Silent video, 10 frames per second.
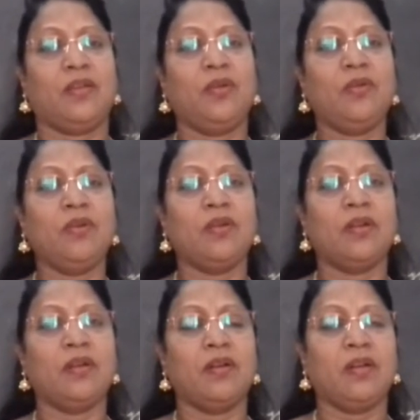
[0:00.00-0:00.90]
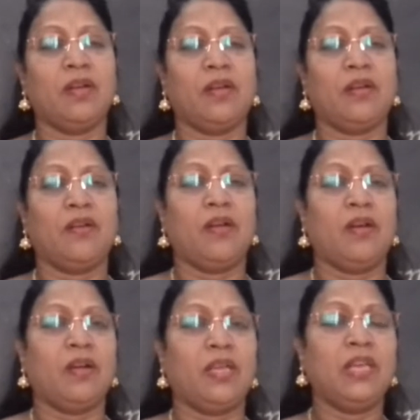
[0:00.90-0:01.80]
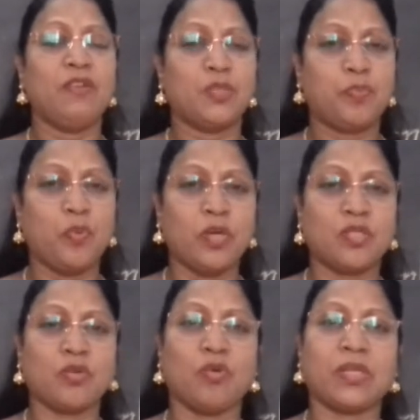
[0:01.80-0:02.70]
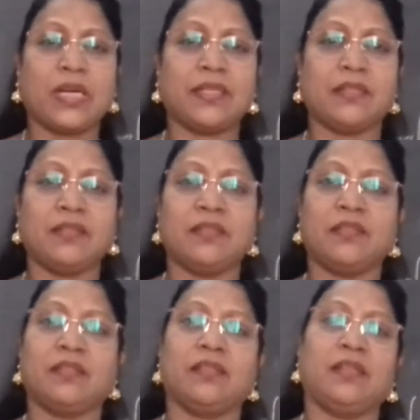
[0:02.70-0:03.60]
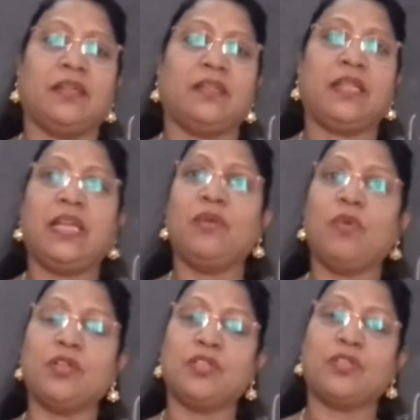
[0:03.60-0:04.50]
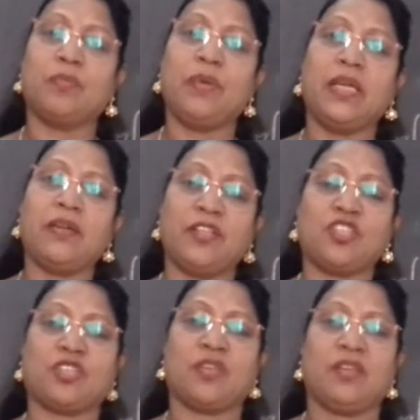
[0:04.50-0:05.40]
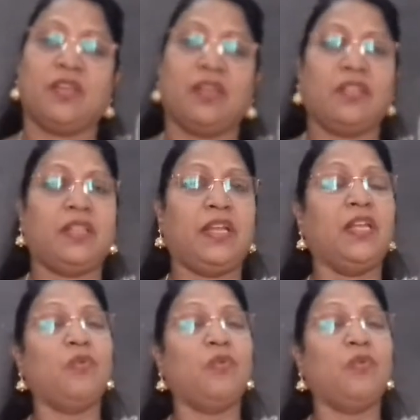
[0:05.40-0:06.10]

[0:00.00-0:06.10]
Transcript: You know, he was poor stone cutter, then he wanted to be rich, then